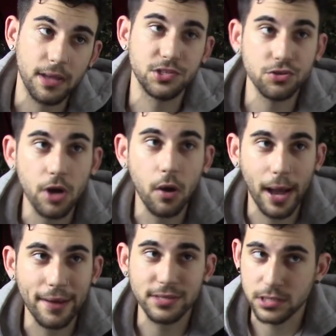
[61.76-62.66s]
do know
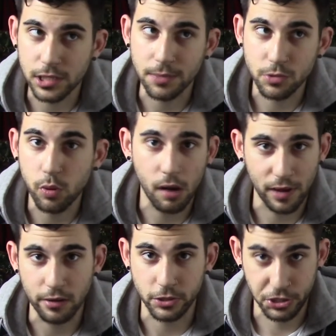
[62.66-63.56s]
how to sleep 12
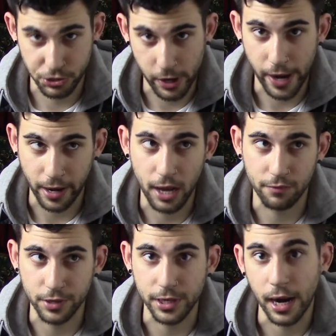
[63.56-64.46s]
hours straight
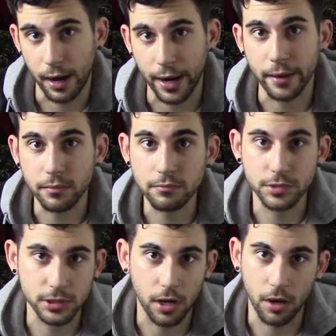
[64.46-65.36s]
every night,
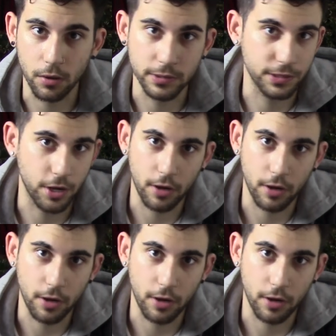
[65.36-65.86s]
so, you know,